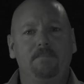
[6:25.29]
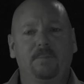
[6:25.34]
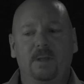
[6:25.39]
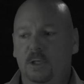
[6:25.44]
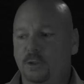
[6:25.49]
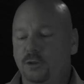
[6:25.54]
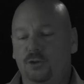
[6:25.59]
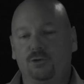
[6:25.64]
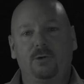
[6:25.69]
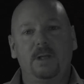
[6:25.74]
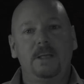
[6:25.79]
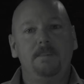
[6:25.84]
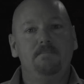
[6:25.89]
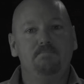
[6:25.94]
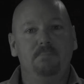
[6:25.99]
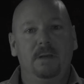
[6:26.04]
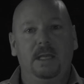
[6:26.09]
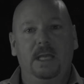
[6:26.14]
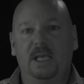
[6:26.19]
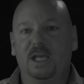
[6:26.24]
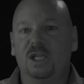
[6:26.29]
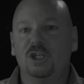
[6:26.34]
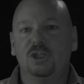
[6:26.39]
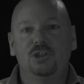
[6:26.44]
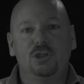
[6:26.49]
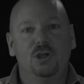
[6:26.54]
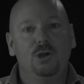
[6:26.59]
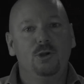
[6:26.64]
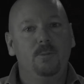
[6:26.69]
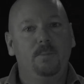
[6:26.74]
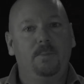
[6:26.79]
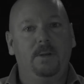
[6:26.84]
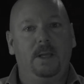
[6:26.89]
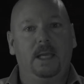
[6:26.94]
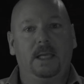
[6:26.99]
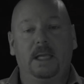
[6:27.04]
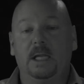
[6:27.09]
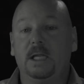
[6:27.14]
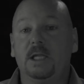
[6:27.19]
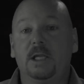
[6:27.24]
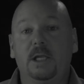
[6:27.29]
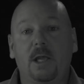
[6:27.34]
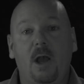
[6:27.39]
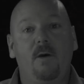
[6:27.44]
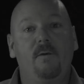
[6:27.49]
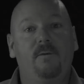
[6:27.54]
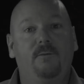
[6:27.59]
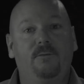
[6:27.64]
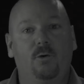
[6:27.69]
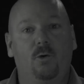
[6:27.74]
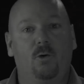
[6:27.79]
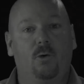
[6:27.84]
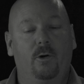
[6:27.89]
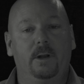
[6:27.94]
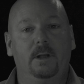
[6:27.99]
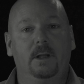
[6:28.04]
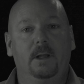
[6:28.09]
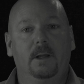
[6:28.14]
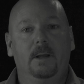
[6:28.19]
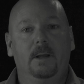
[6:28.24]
to dream big and do big and go for it.